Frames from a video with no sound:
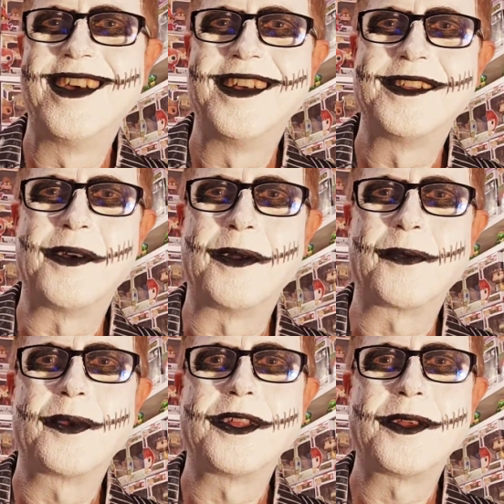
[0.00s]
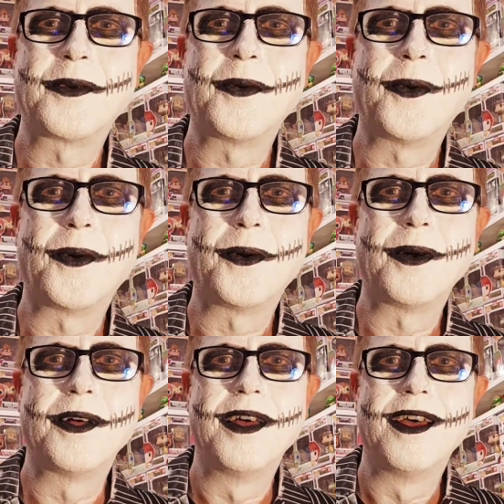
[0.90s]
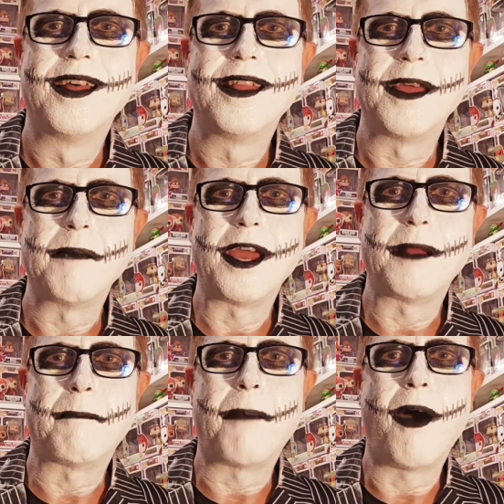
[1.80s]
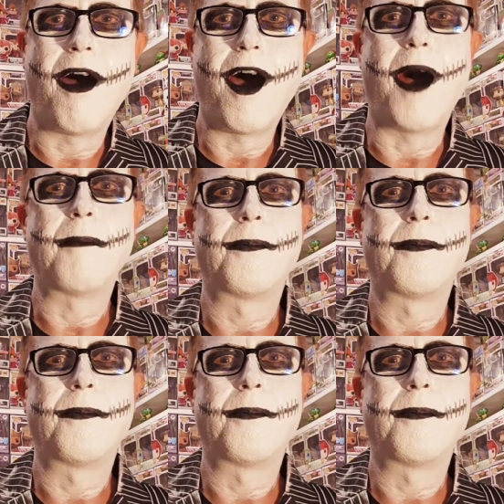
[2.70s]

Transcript: So it's really cool. They made a pop